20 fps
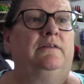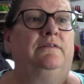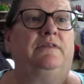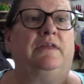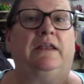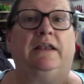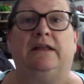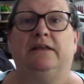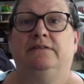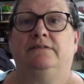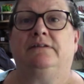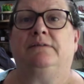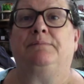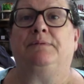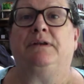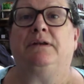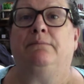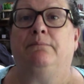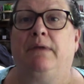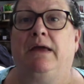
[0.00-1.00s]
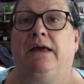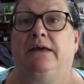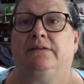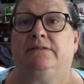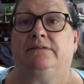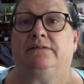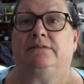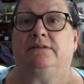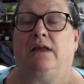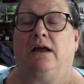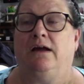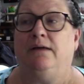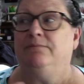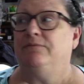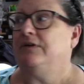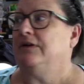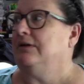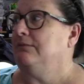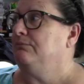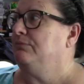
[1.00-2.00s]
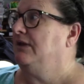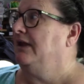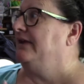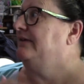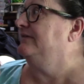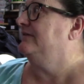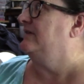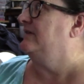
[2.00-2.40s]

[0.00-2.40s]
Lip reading: that ends up in a mess. Now, I'm very blessed